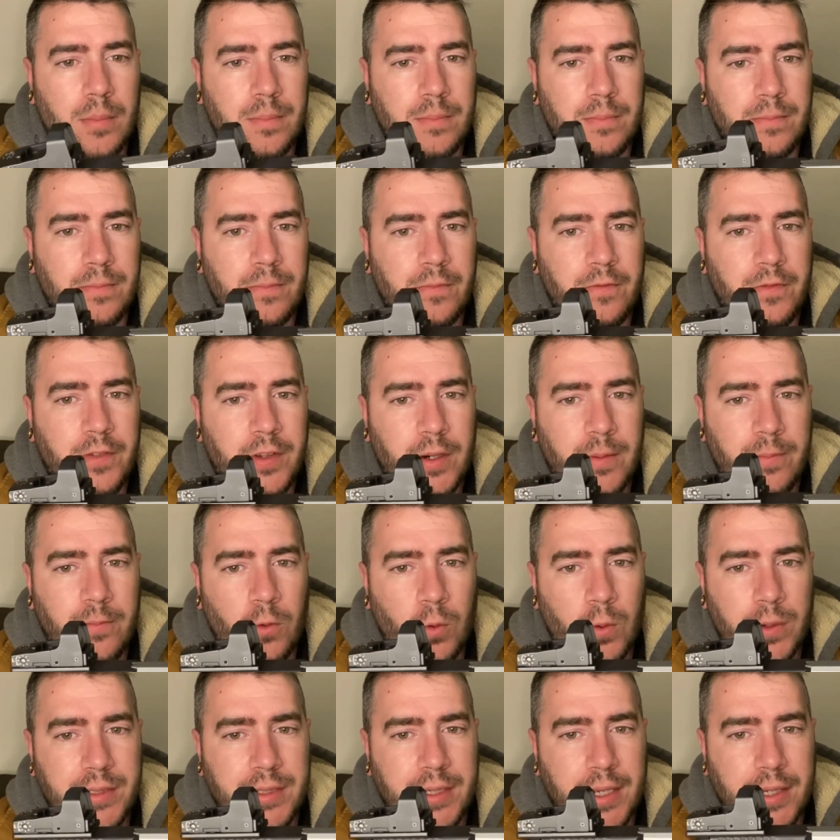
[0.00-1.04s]
Venom
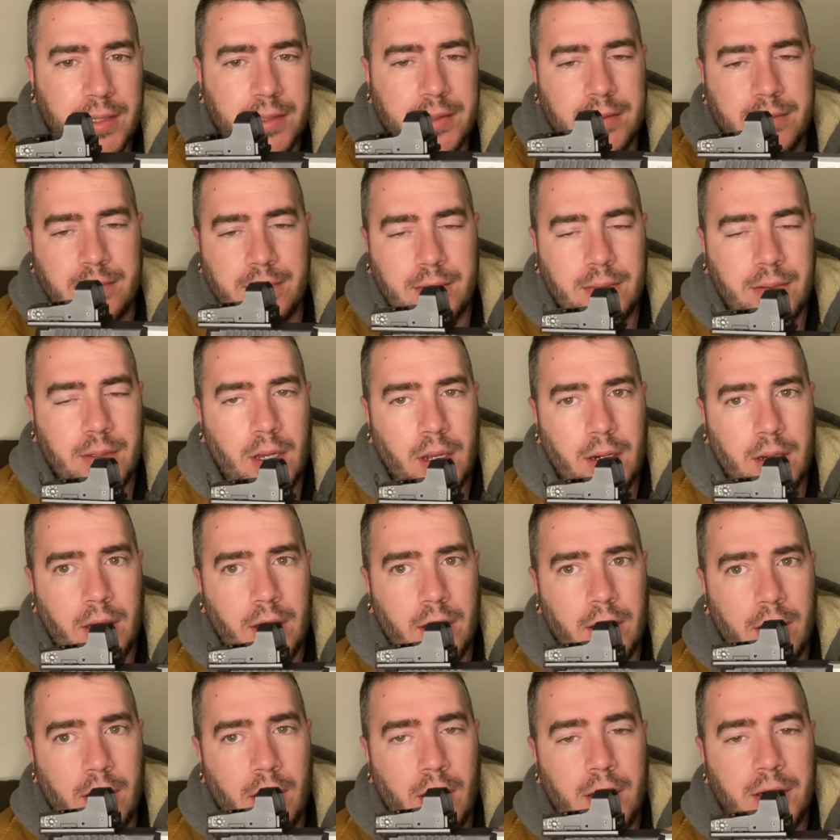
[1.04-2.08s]
Vortex, yada,
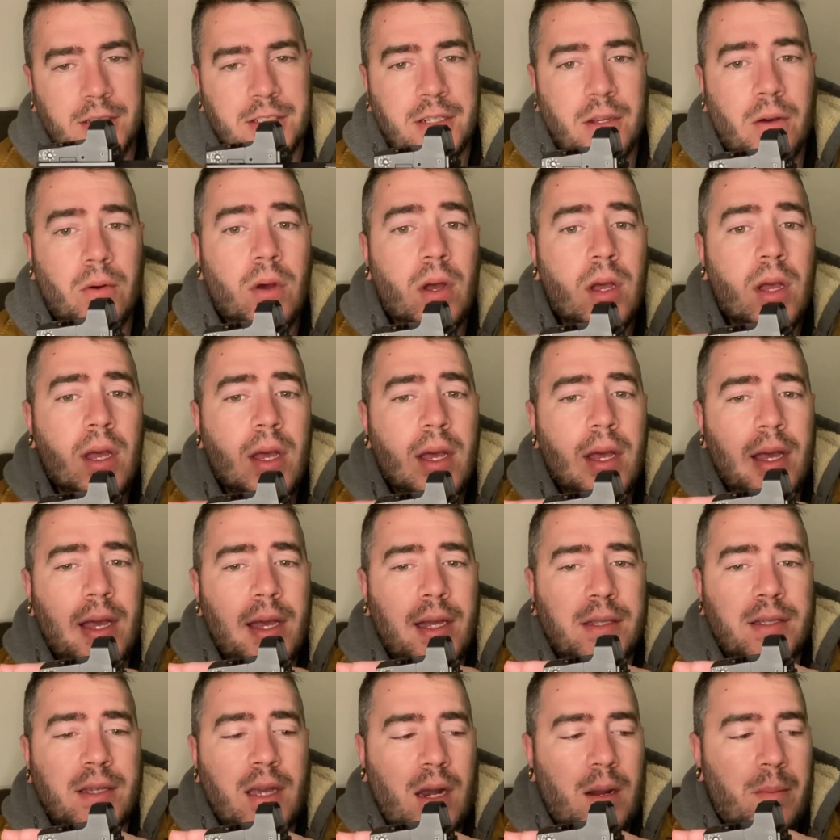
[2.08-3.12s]
yada, yada. So
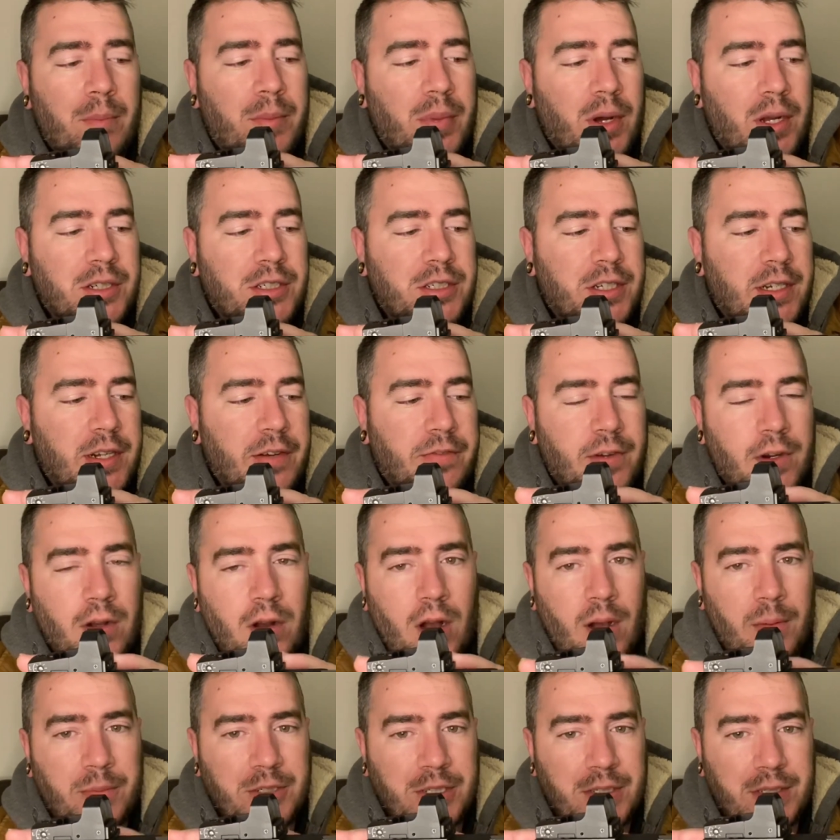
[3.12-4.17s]
it's got a bunch of different
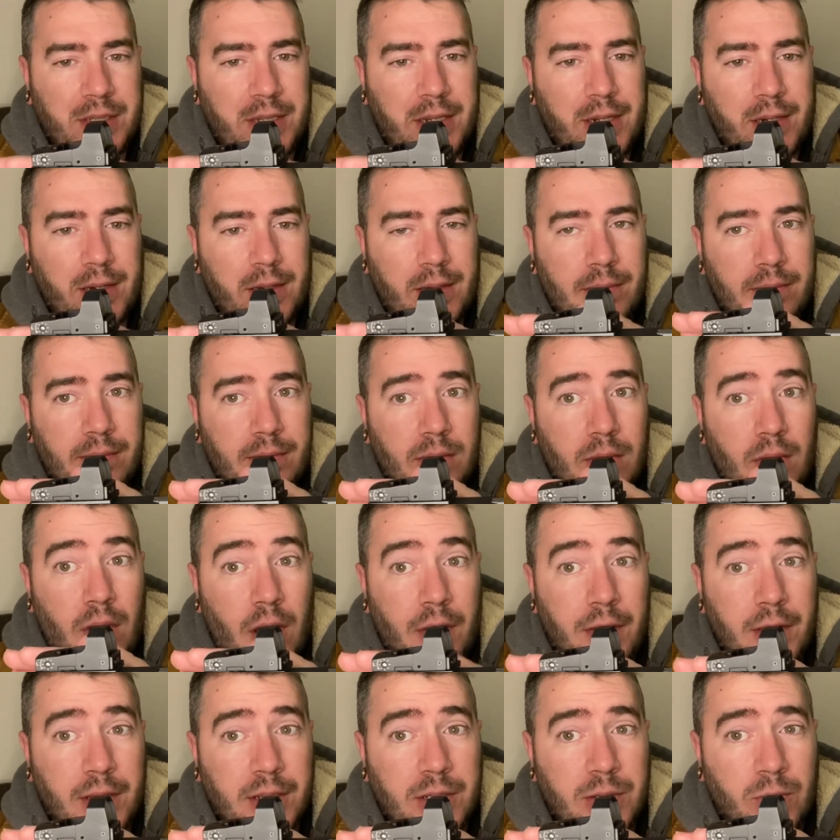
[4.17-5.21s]
options here. On
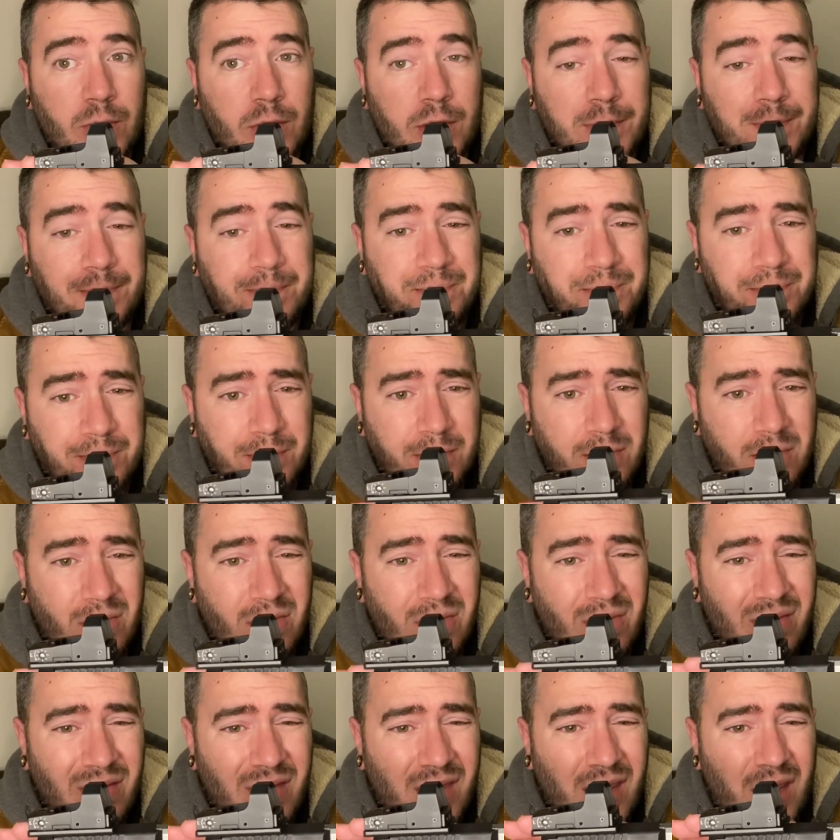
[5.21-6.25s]
this one,
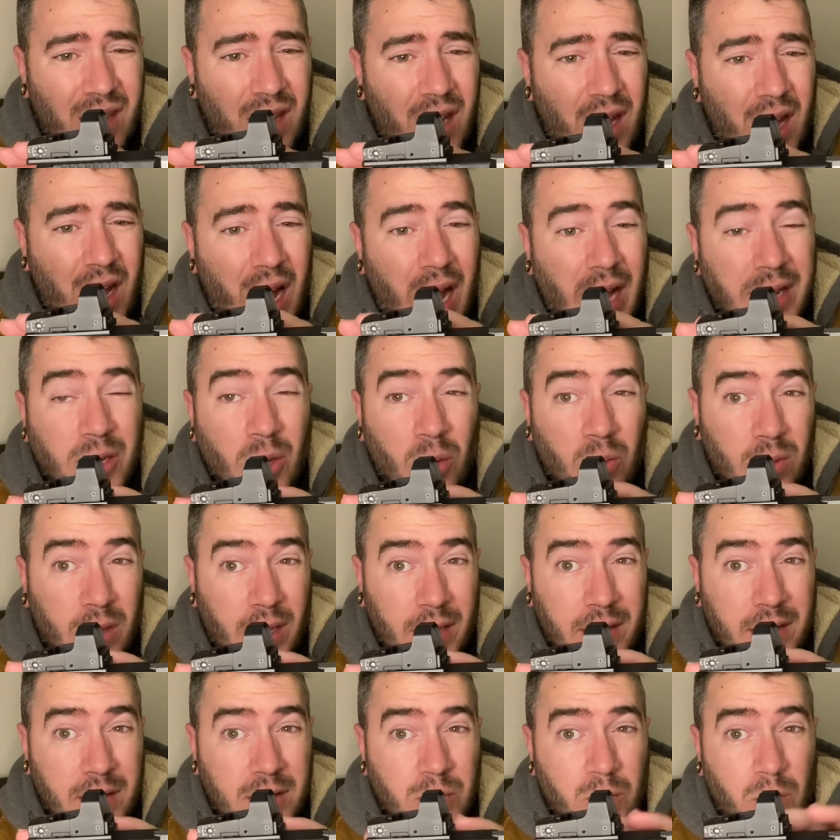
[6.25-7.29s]
I don't
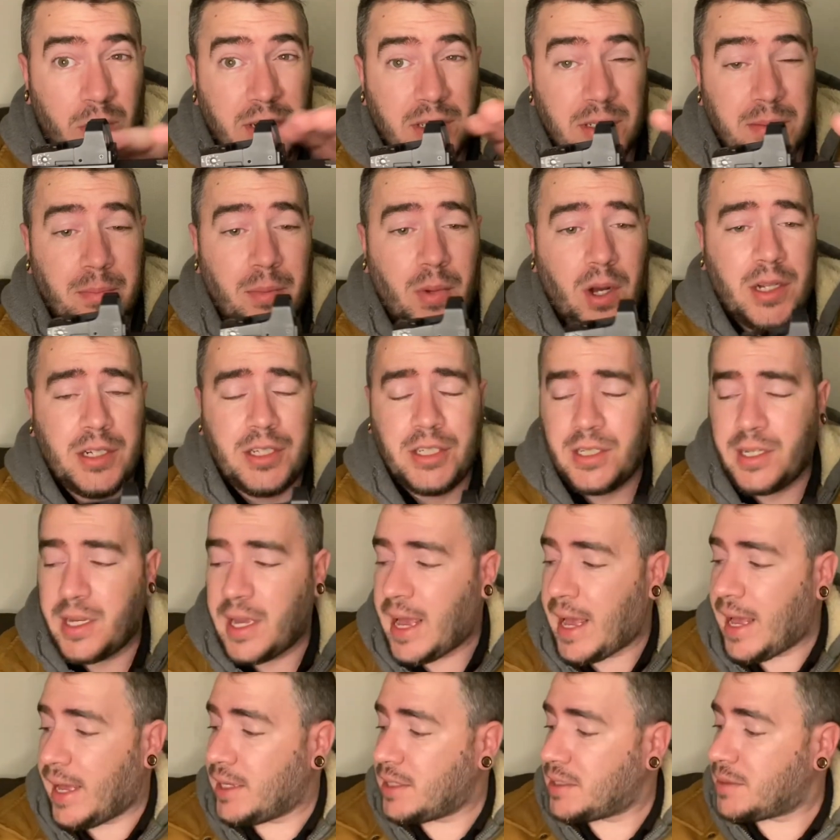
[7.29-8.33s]
like this one as much
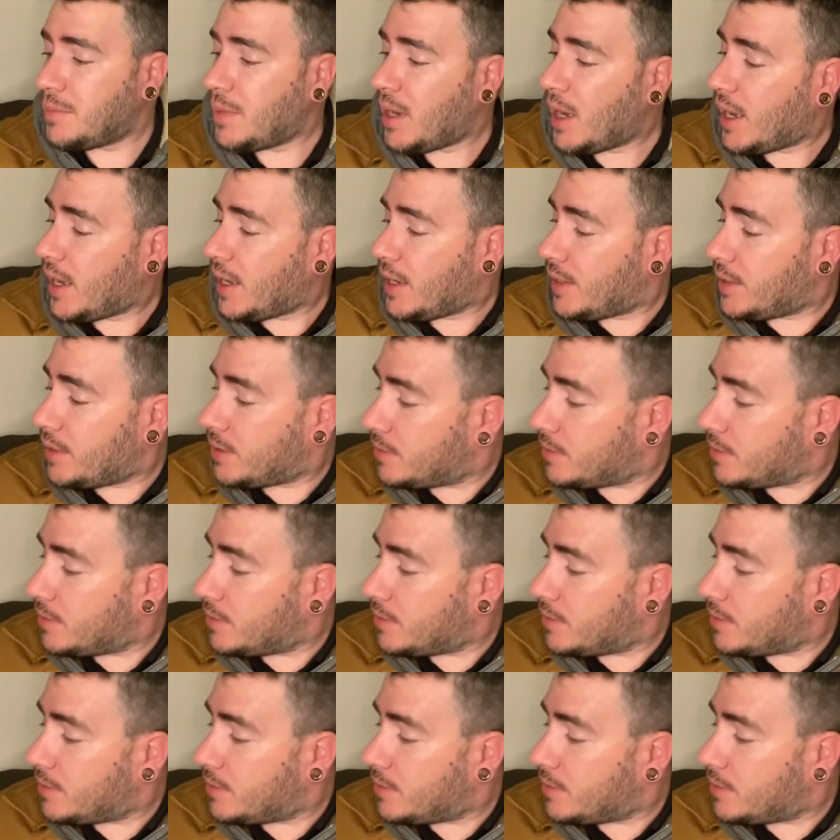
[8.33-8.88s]
as my,